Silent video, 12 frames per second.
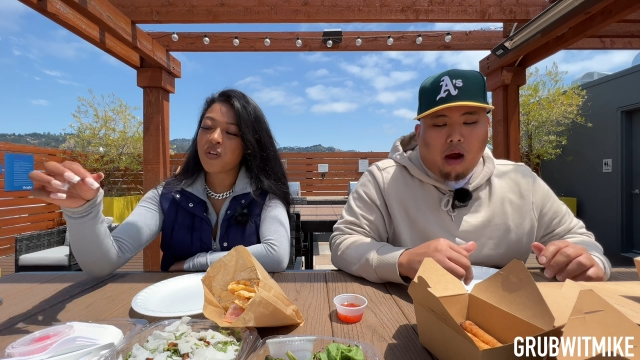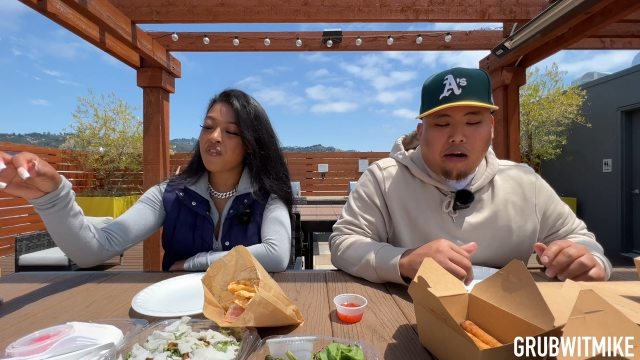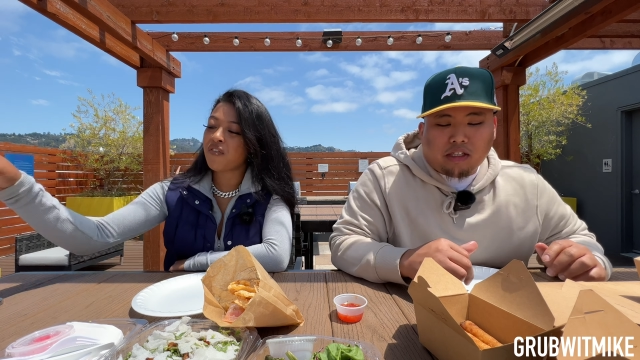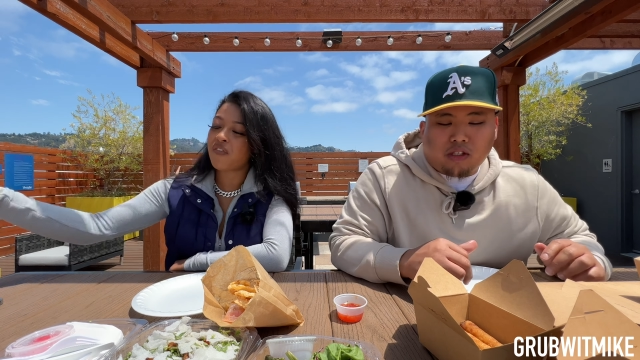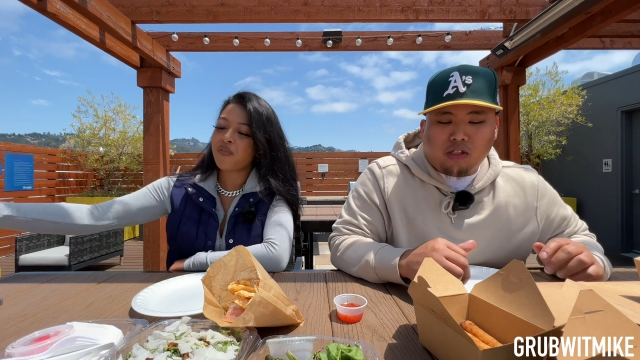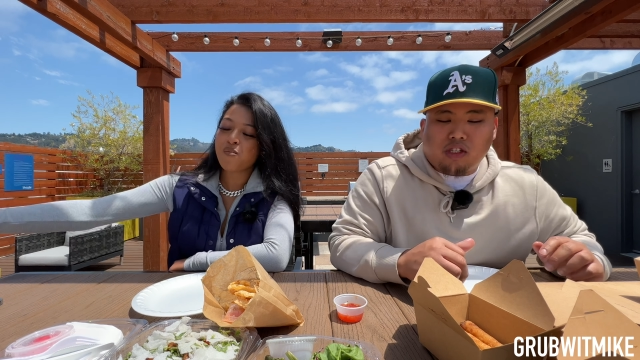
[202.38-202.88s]
Speaker 1: All right,
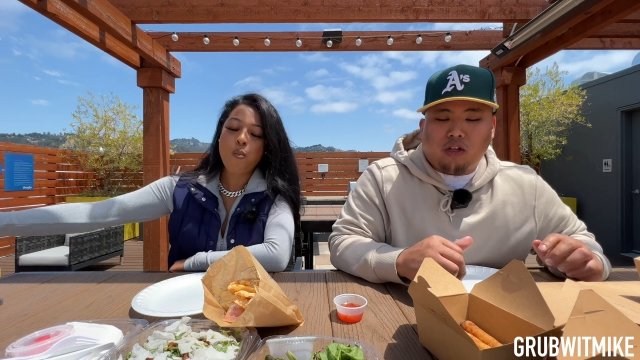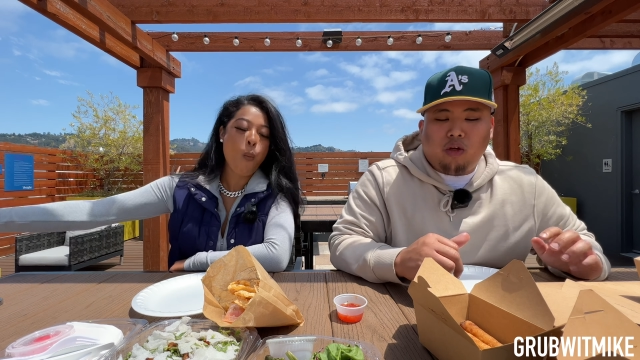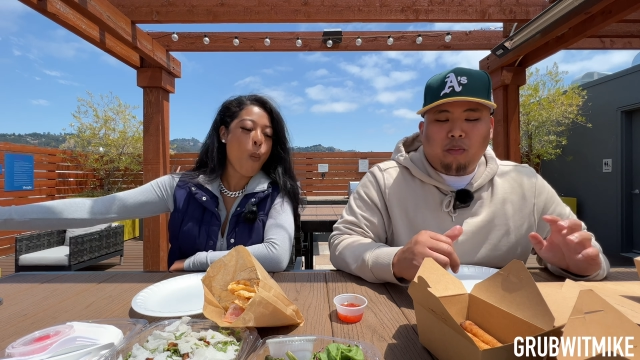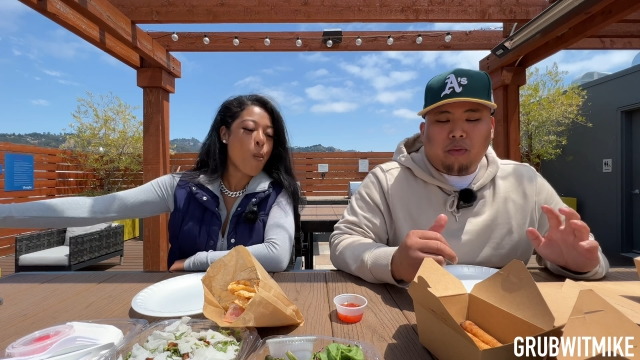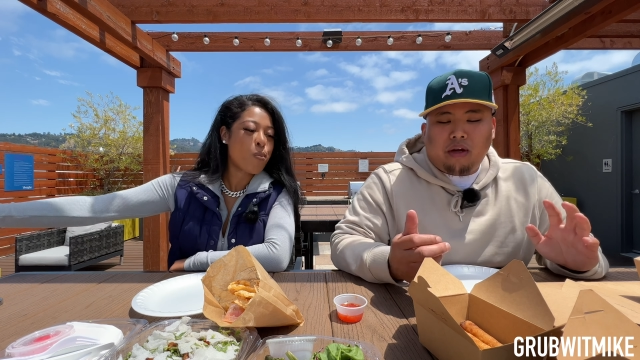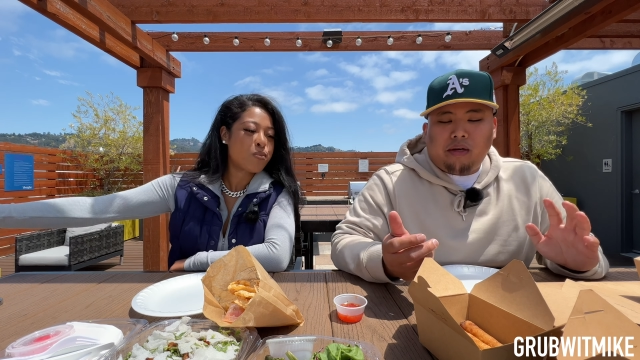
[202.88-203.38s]
so is it
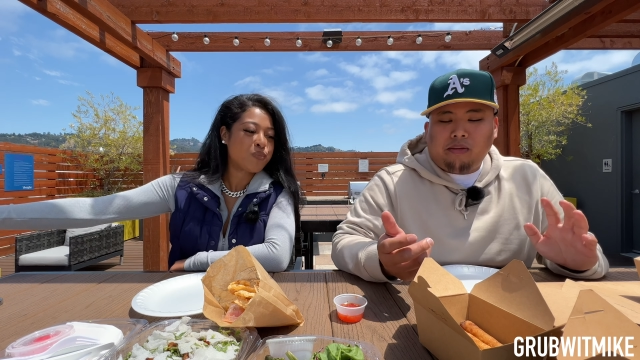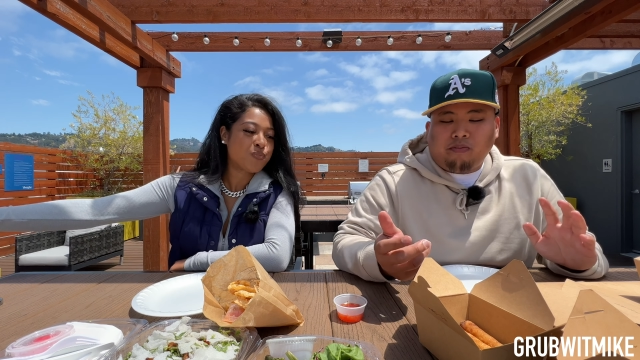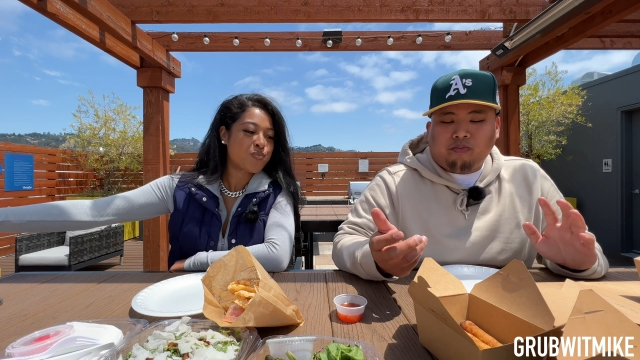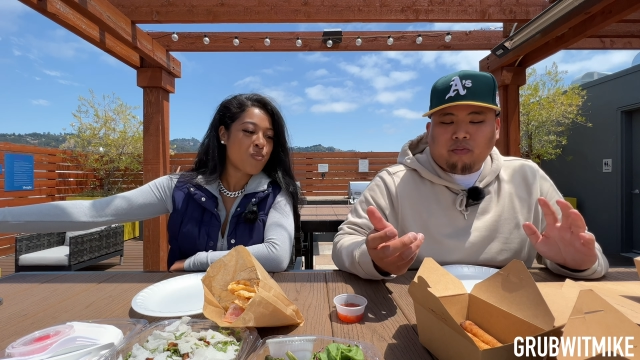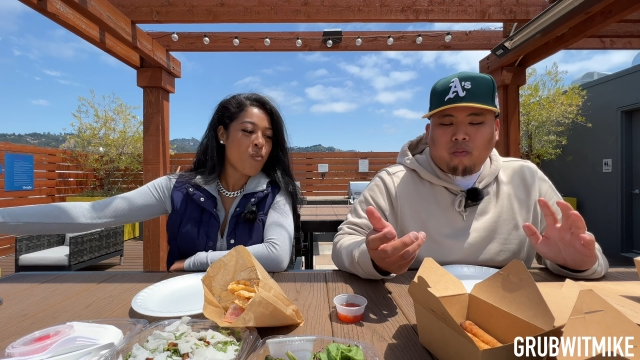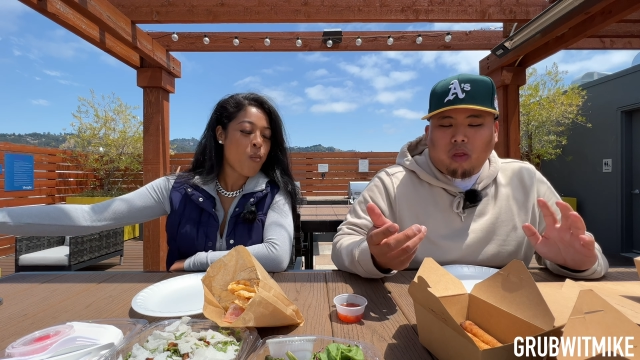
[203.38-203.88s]
lumpia?
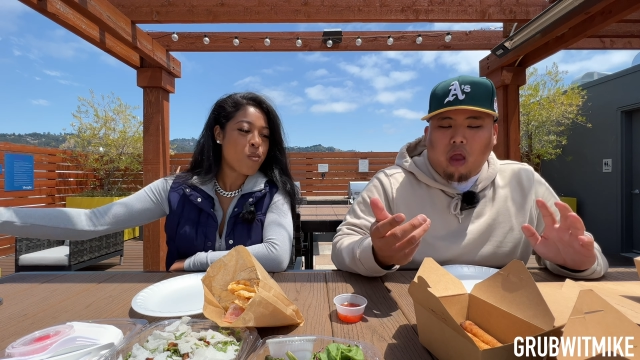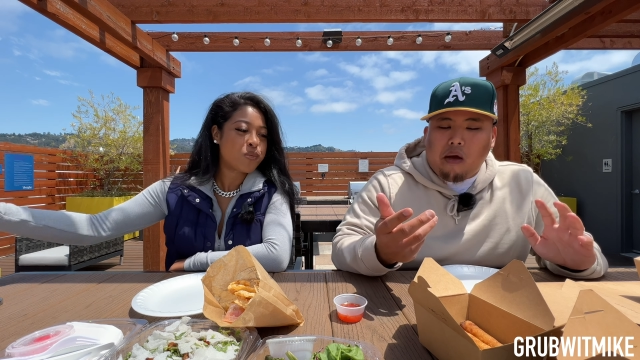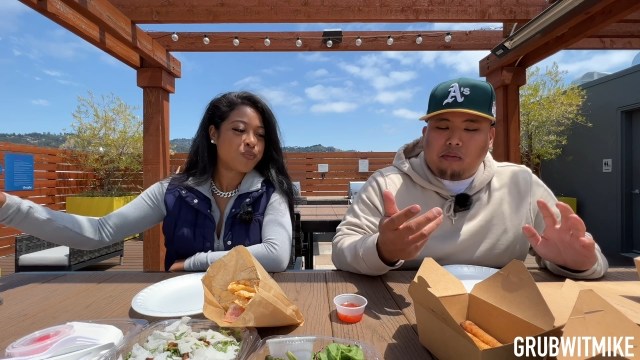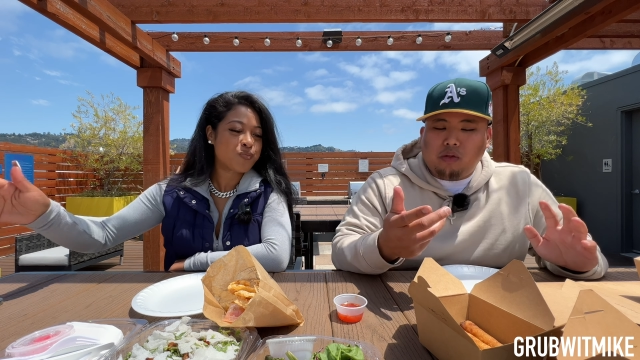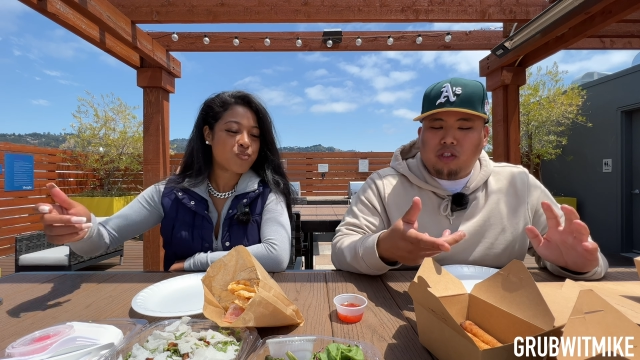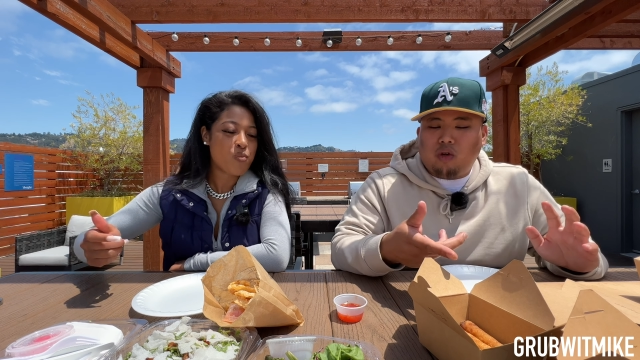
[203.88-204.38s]

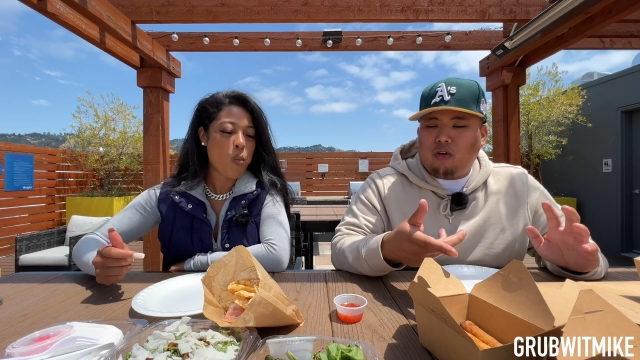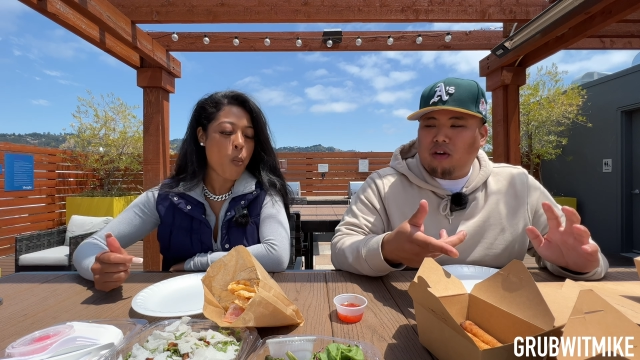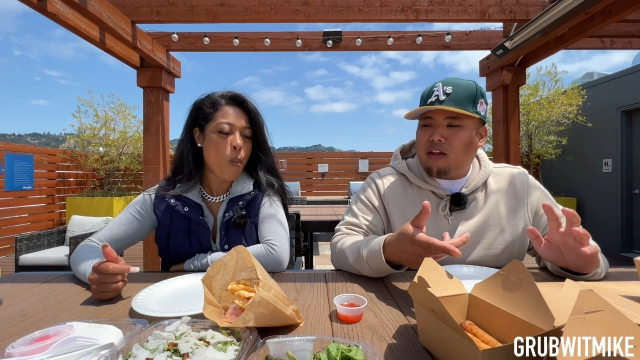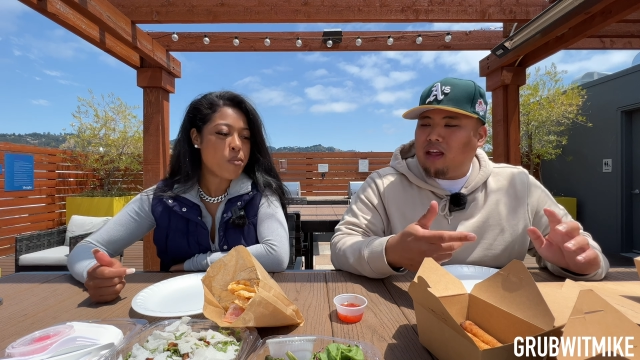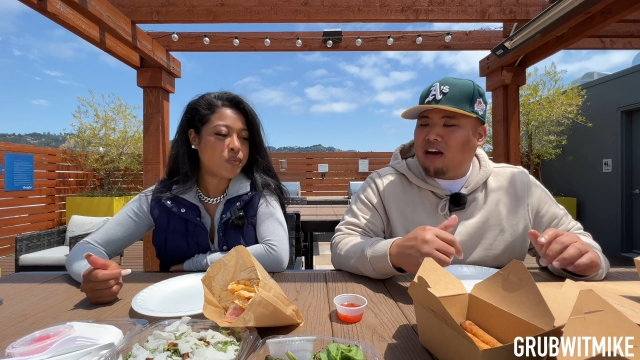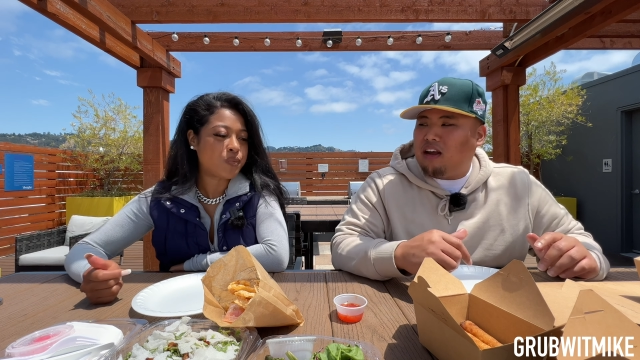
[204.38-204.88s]
Would you order
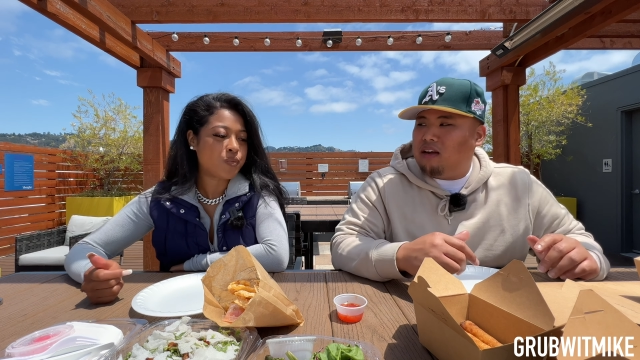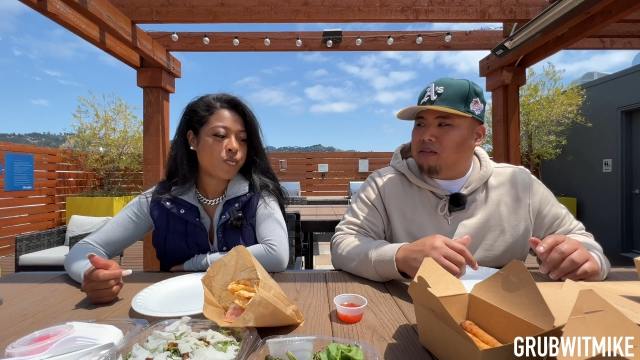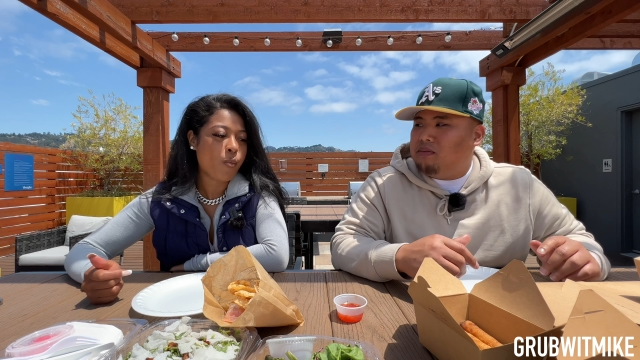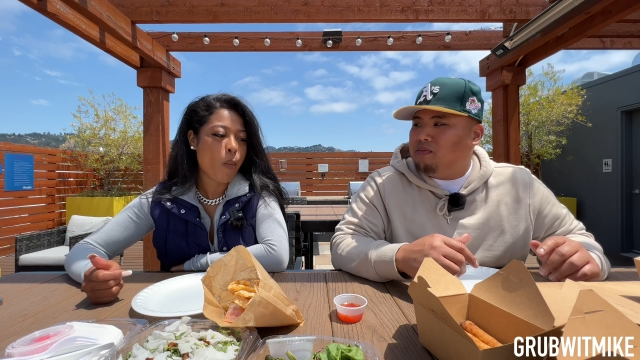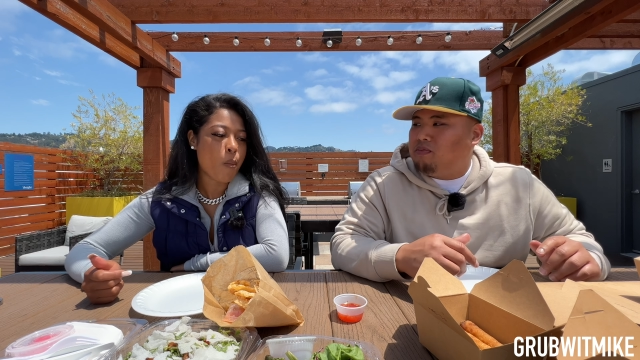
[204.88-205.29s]
that again?